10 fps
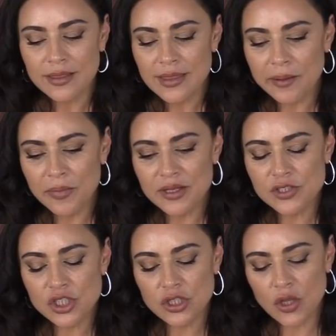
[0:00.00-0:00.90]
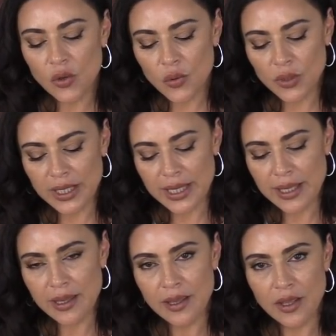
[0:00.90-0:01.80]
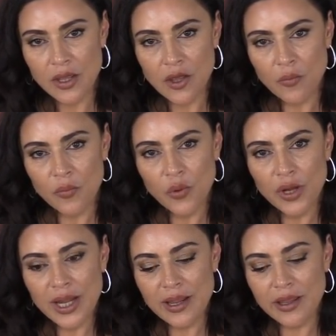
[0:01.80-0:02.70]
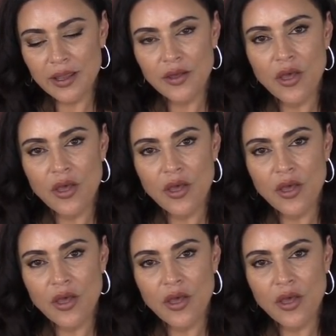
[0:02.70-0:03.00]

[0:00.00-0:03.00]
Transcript: They've been slowly putting